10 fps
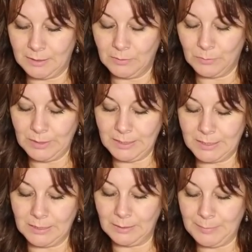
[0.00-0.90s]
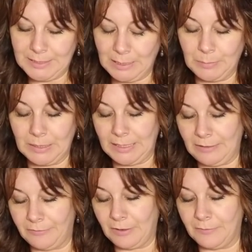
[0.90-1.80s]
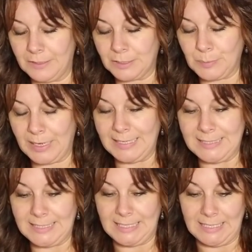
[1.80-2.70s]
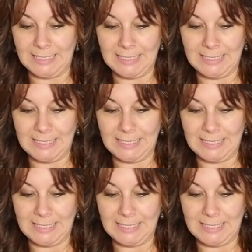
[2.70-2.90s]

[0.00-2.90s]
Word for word: What is the limiting belief of this Pisces?